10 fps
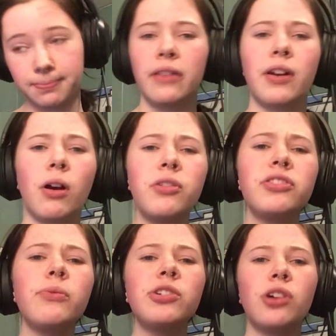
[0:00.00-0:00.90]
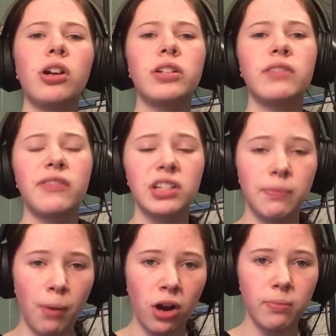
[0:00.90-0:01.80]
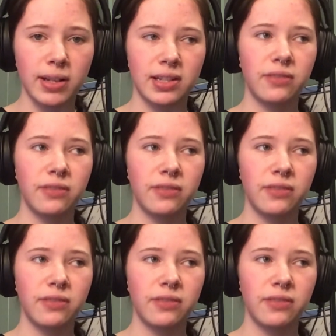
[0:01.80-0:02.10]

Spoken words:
They're also in charge of different departments.